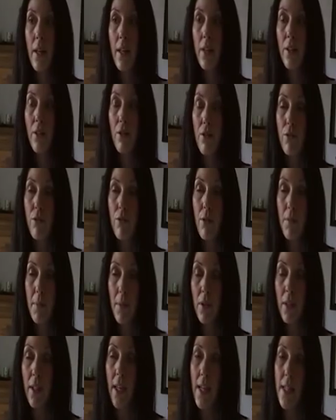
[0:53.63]
in
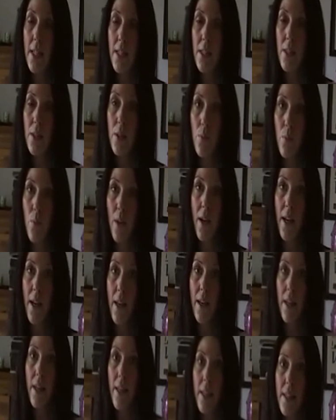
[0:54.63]
criminal cases
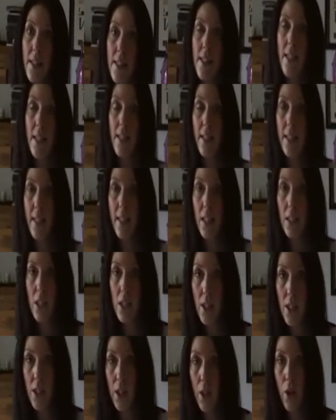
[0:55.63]
where it's
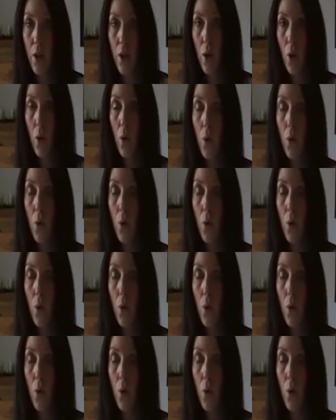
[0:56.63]
guilty